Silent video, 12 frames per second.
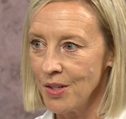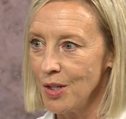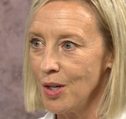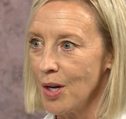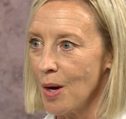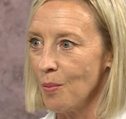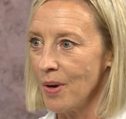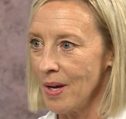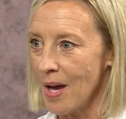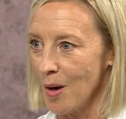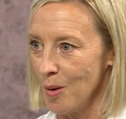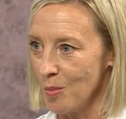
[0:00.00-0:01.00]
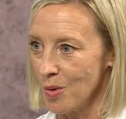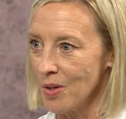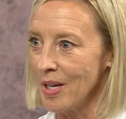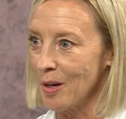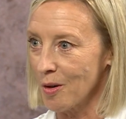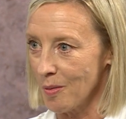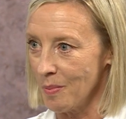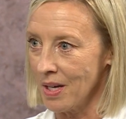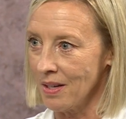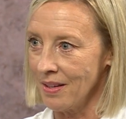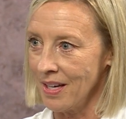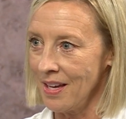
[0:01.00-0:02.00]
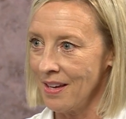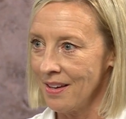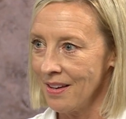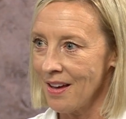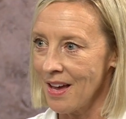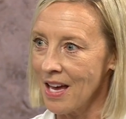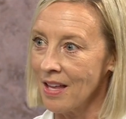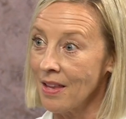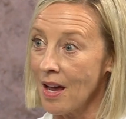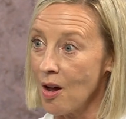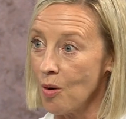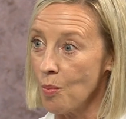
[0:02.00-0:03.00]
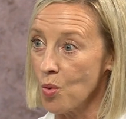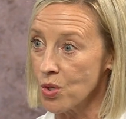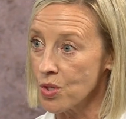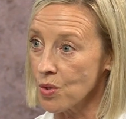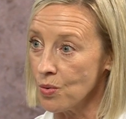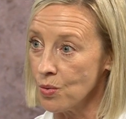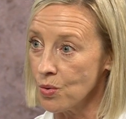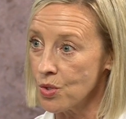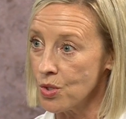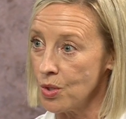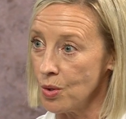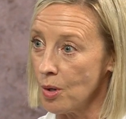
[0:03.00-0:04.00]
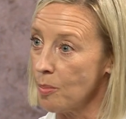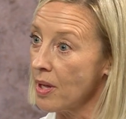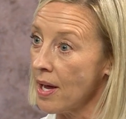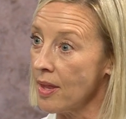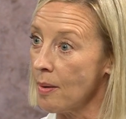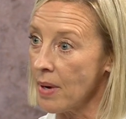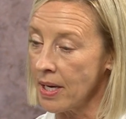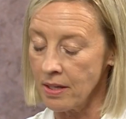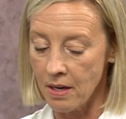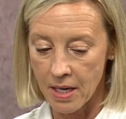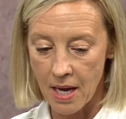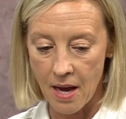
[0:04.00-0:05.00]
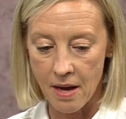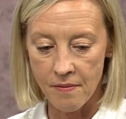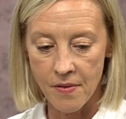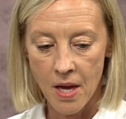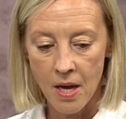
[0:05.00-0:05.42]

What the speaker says: we hope will incrementally allow more schools to apply that might not have.